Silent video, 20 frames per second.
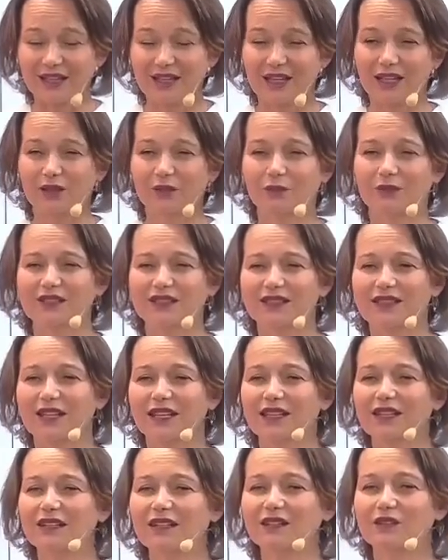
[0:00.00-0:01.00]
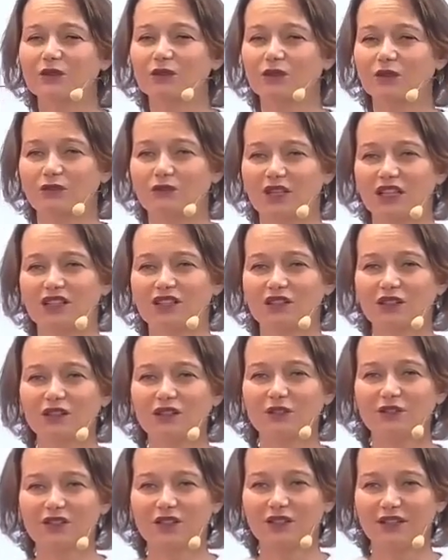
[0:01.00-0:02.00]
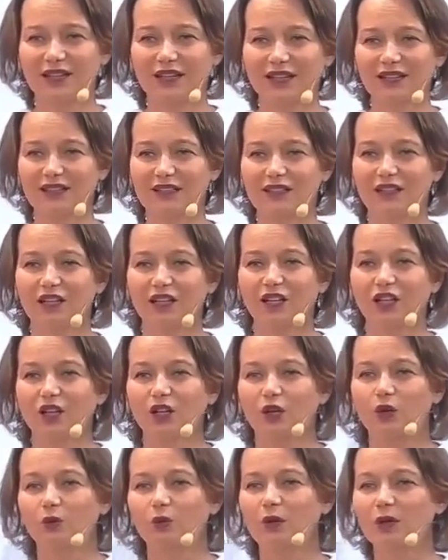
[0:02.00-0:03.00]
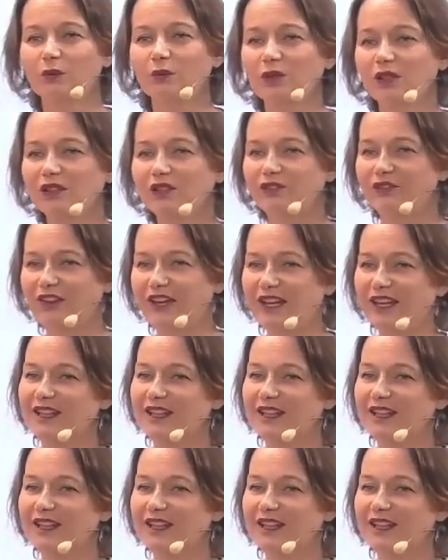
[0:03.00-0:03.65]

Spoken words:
I would say, the correction of the neck, we will